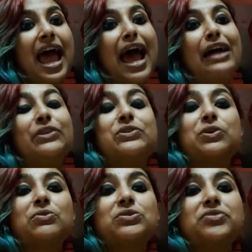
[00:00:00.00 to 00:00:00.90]
and you
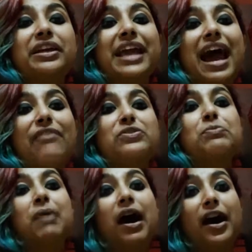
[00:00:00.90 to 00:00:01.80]
don't really have to
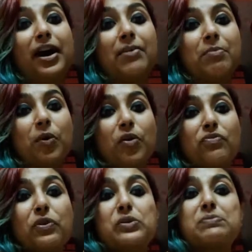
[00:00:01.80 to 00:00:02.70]
buy more of
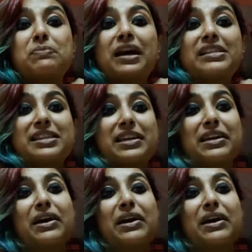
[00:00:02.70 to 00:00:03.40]
those plastic